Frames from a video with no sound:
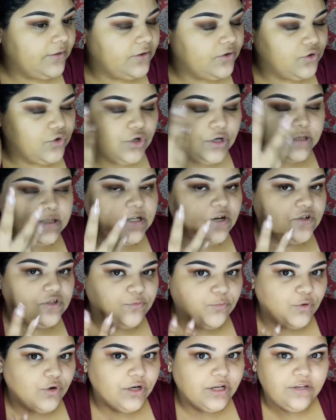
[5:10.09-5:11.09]
you could tell it's
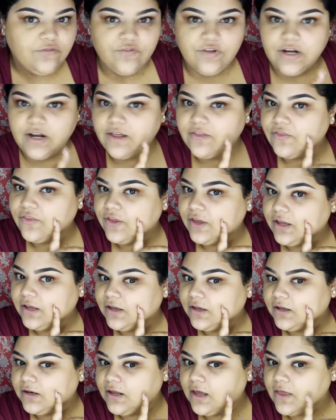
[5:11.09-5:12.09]
more even
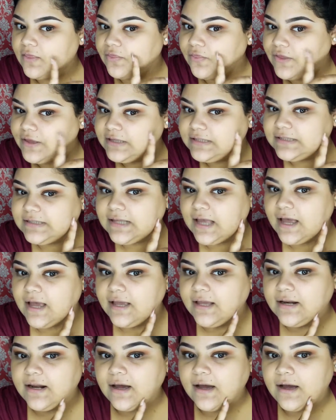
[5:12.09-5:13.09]
than this
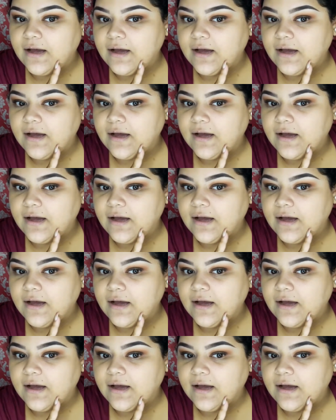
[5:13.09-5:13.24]
side.